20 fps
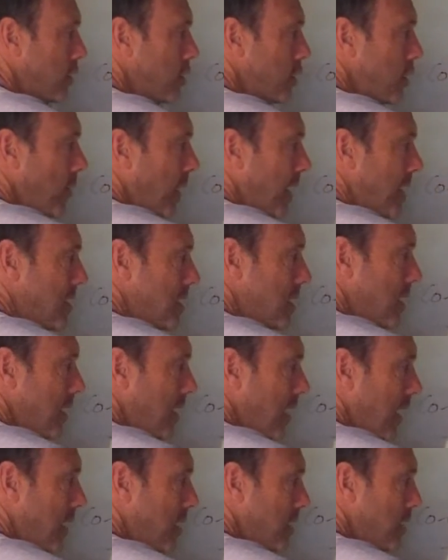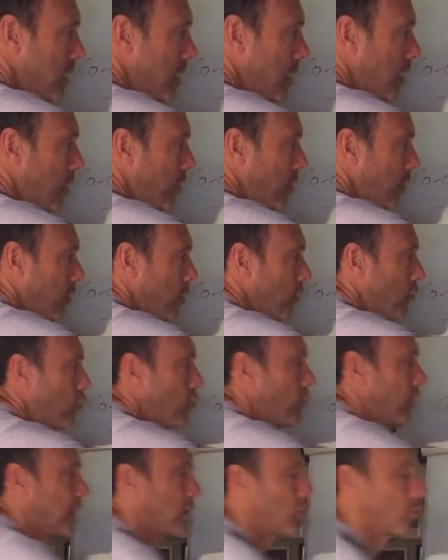Two N's at the end, the
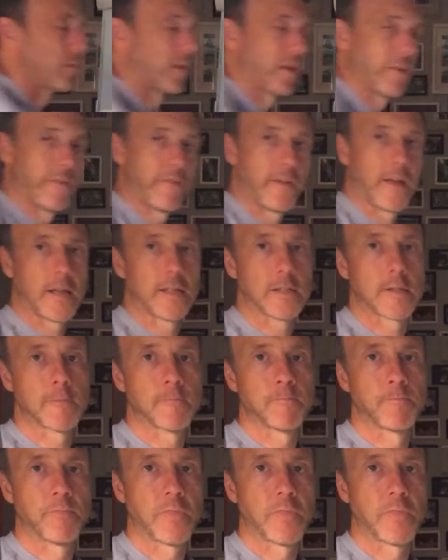Ringelmann effect.